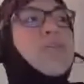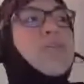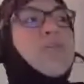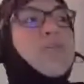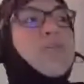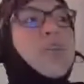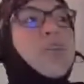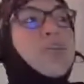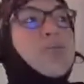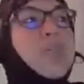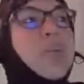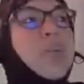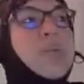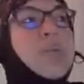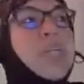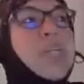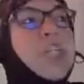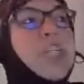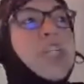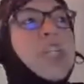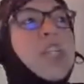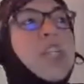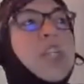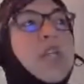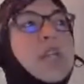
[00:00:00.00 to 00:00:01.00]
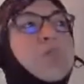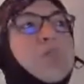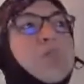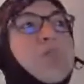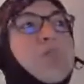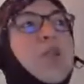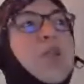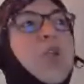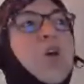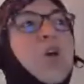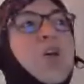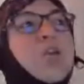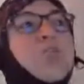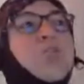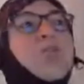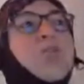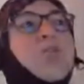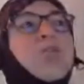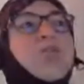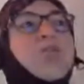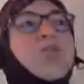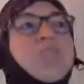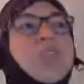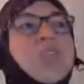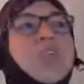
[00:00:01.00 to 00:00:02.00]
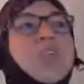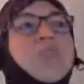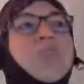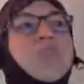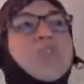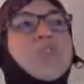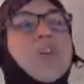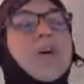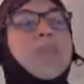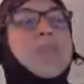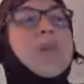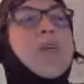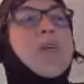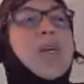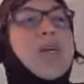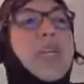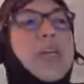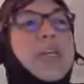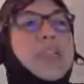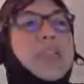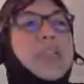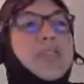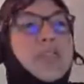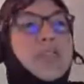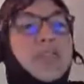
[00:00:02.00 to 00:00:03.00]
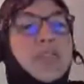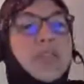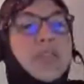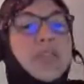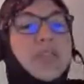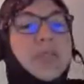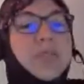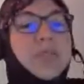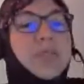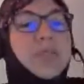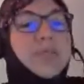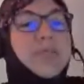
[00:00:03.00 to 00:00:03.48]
virtual machines that belong to the Service Fabric clusters.